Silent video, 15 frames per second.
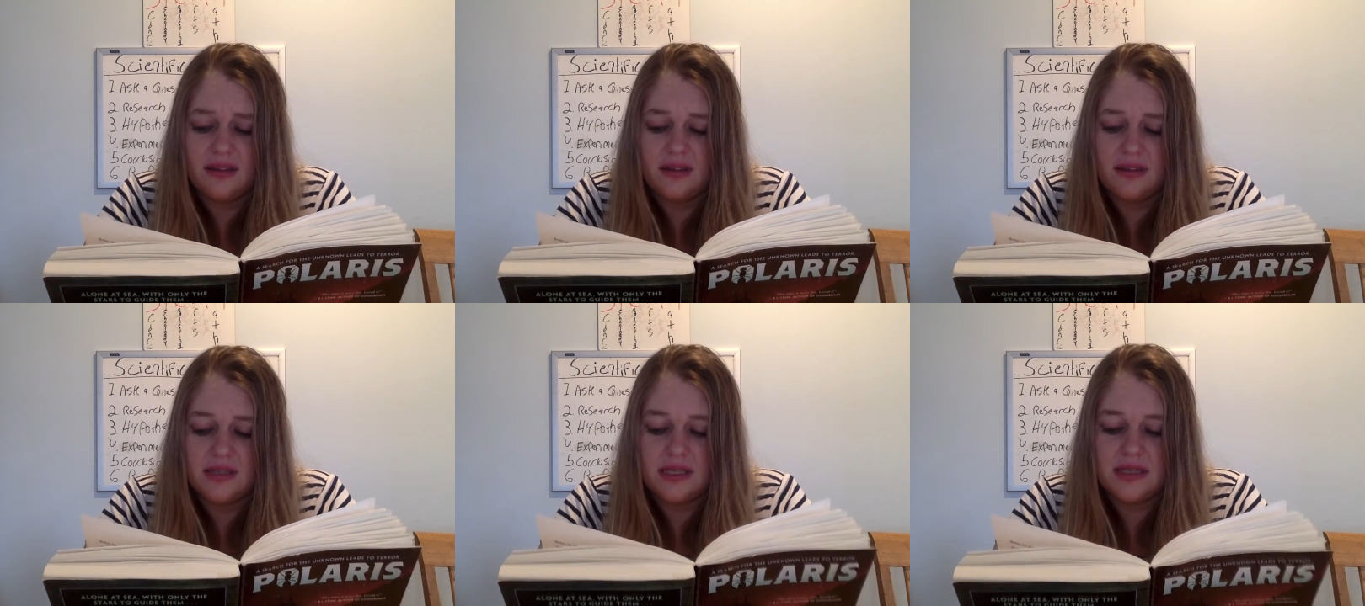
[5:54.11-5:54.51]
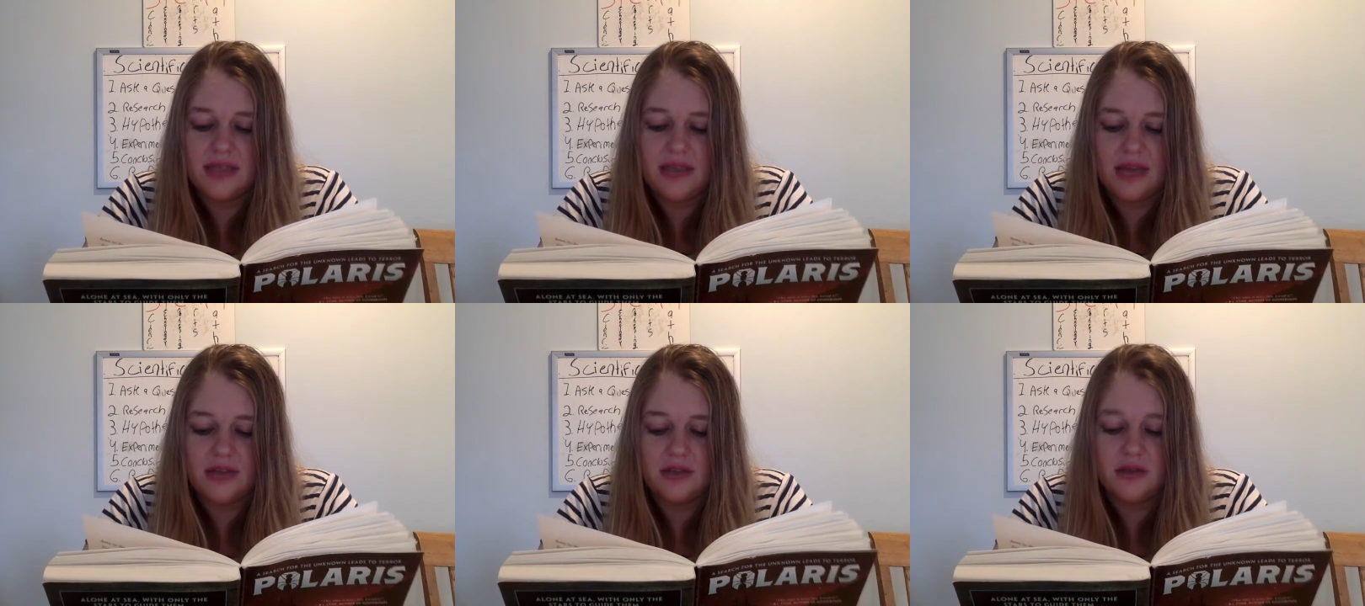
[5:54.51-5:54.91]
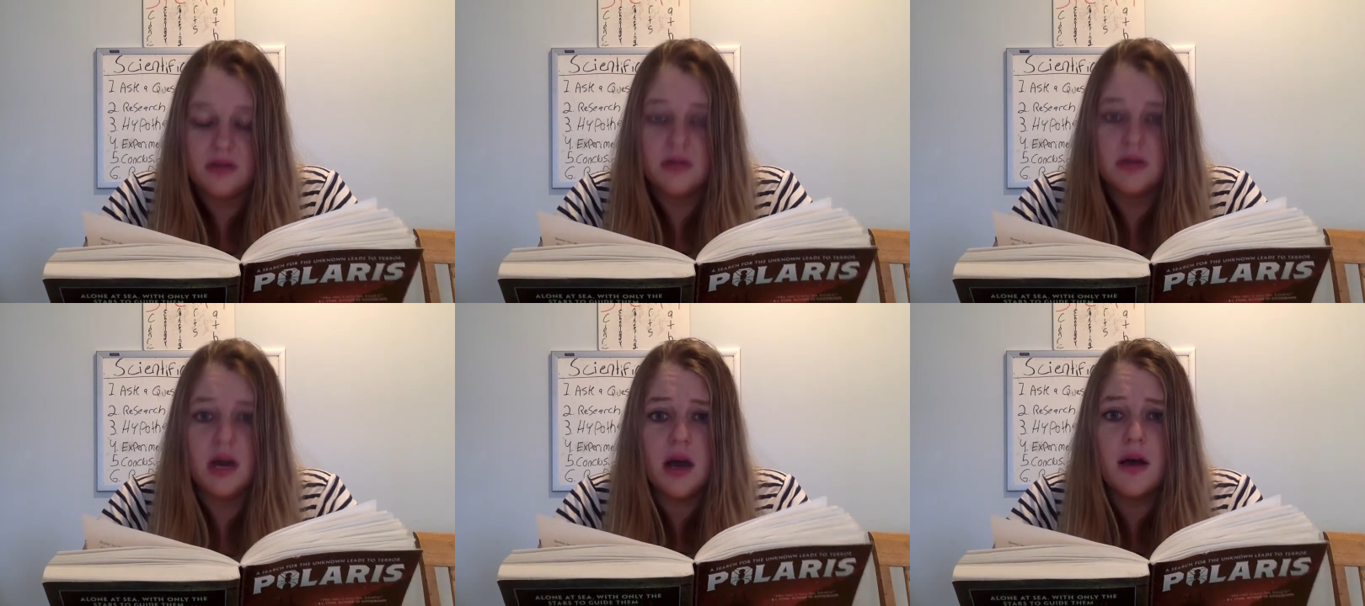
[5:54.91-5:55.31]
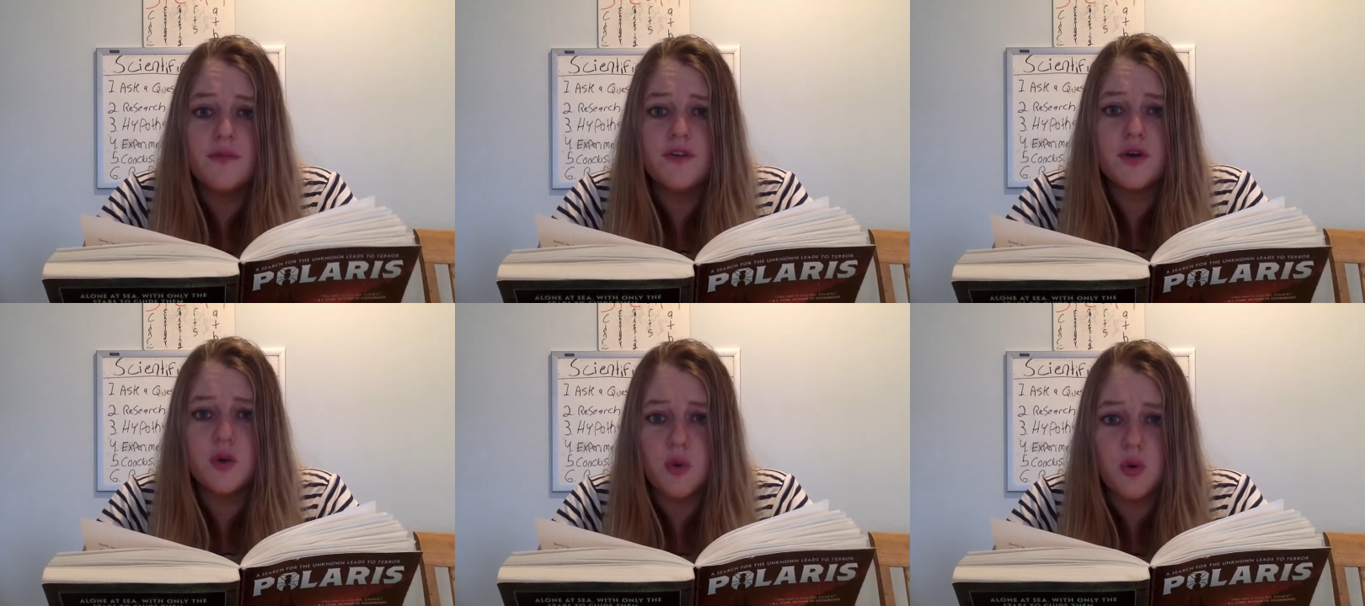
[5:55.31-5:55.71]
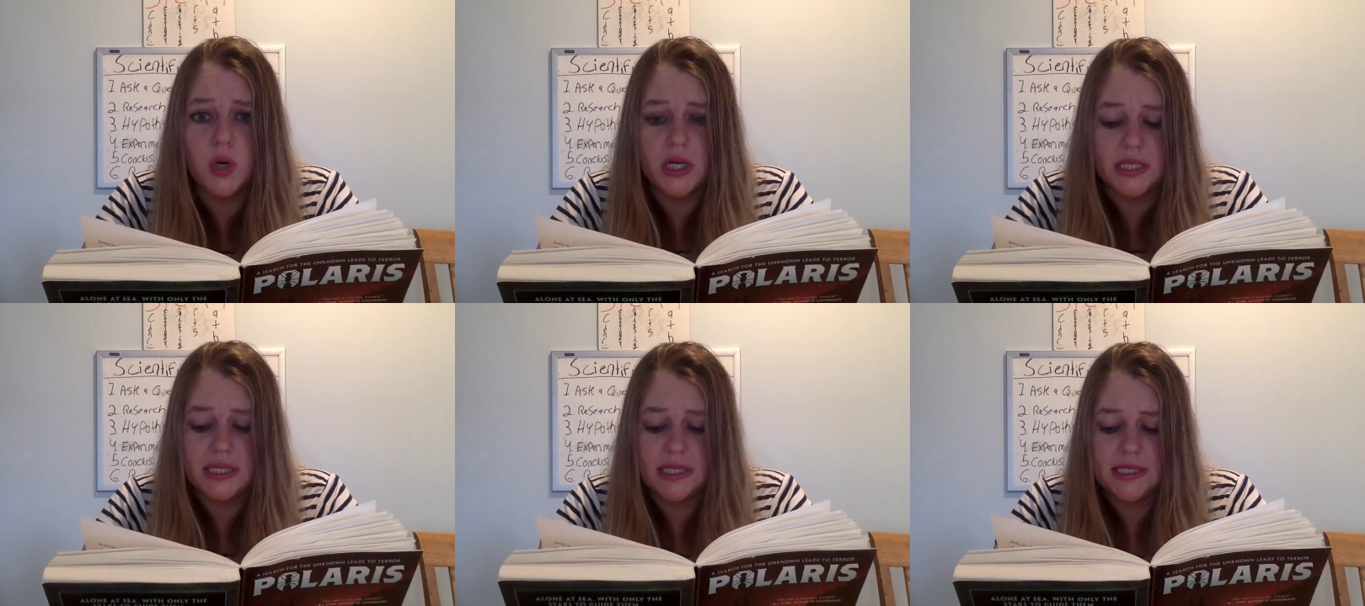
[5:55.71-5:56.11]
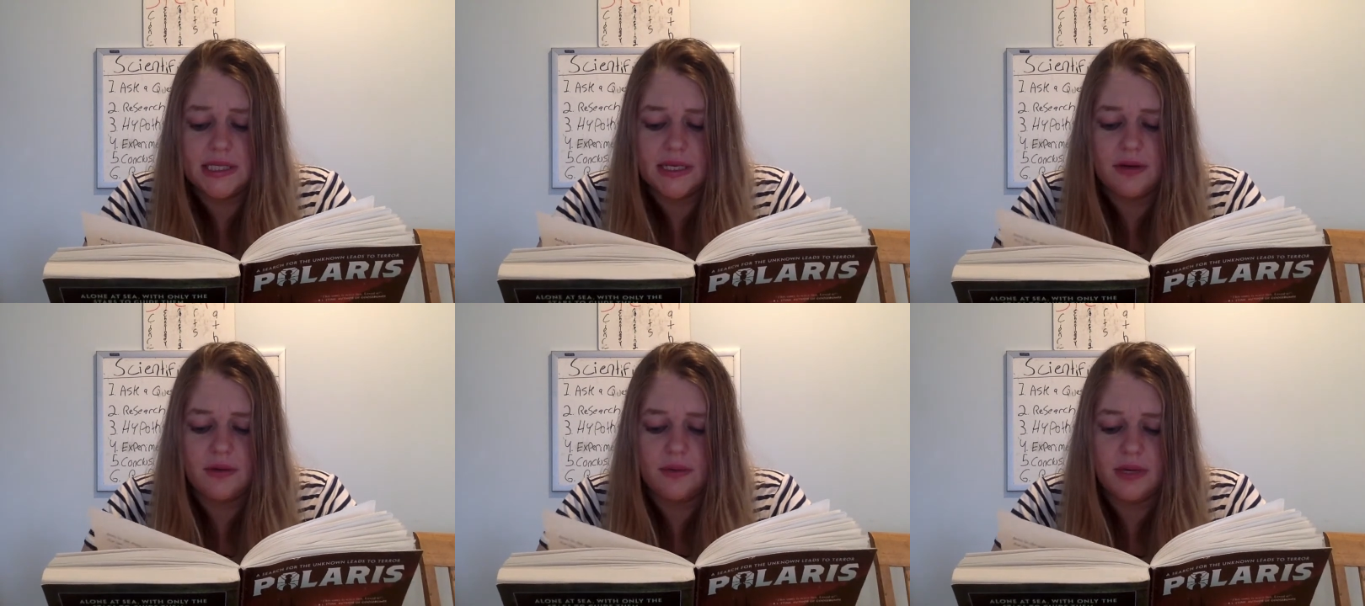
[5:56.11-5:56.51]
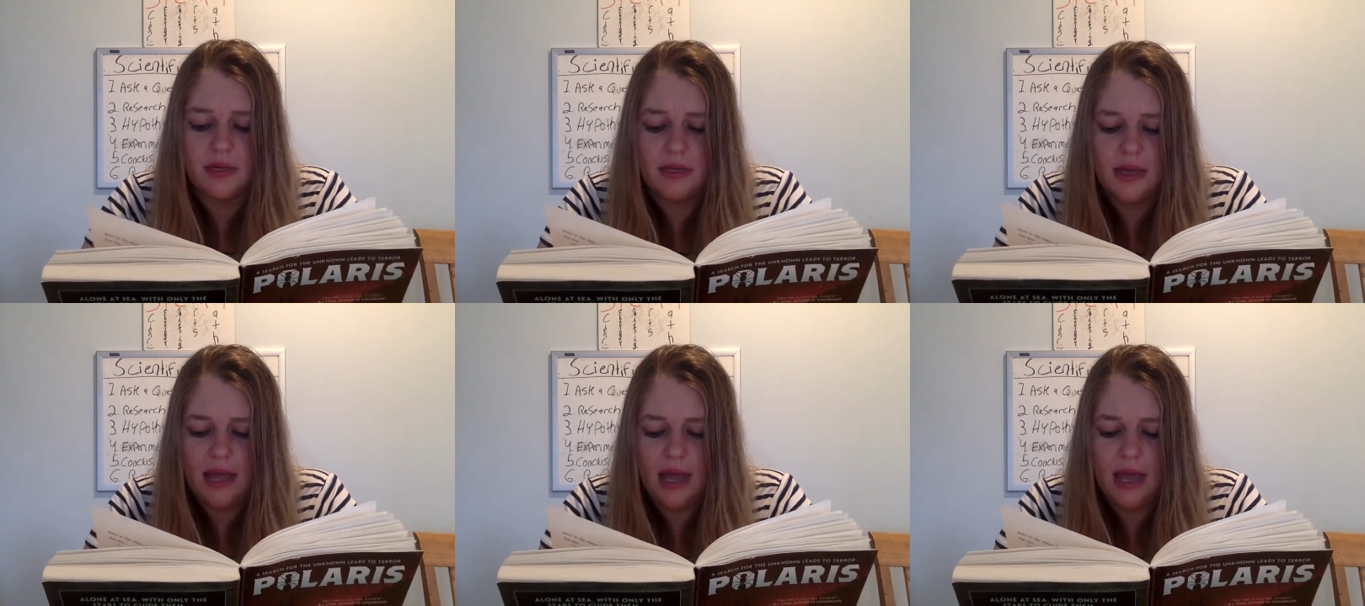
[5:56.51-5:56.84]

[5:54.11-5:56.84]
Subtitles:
said Thatcher. "Of course," said Owen.